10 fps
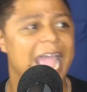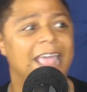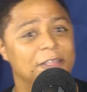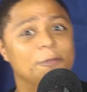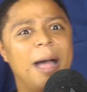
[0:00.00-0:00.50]

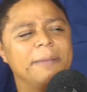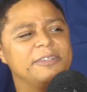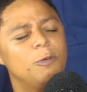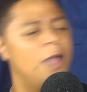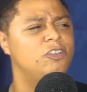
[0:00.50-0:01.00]
And then the mom
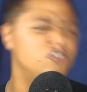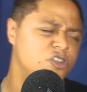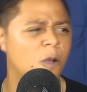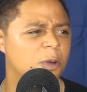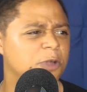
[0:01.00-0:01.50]
goes, "Why don't you
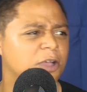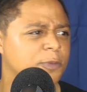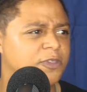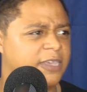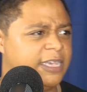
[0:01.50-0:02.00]
show them what real
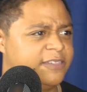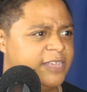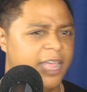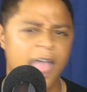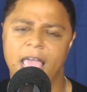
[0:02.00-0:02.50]
music is
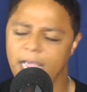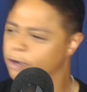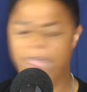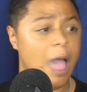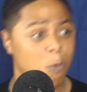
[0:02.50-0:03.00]
then?" He
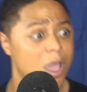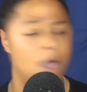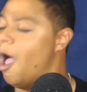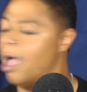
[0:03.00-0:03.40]
goes, "I will.